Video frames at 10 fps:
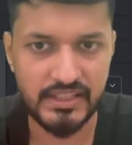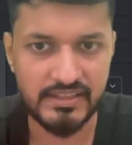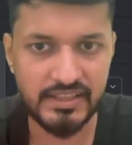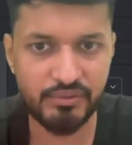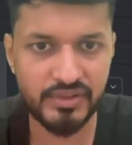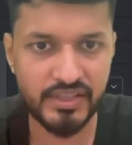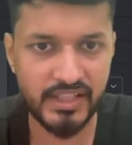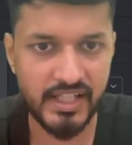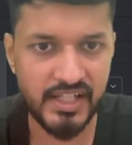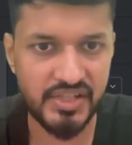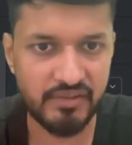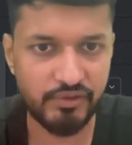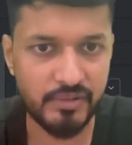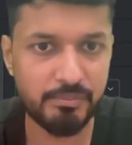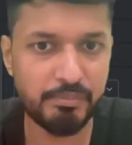This was the condition
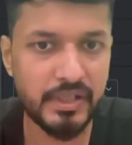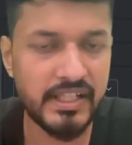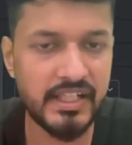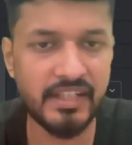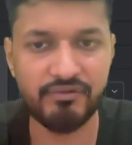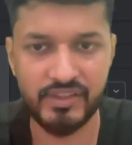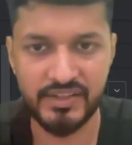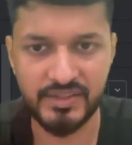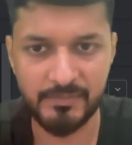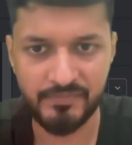for printing fizz.